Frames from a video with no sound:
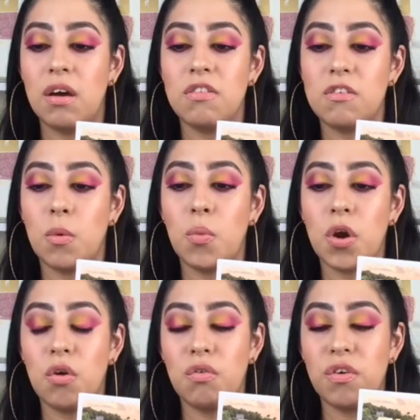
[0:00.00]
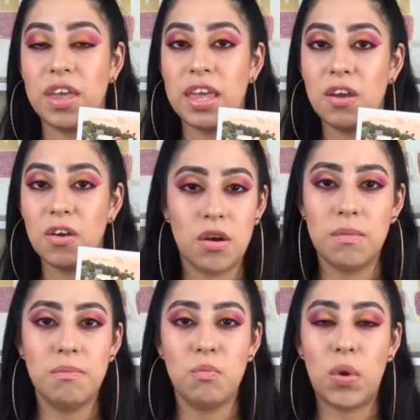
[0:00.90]
somewhere over
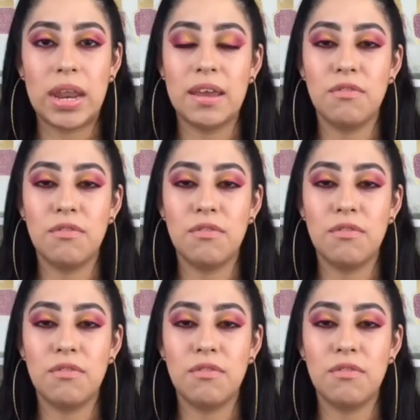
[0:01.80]
here waiting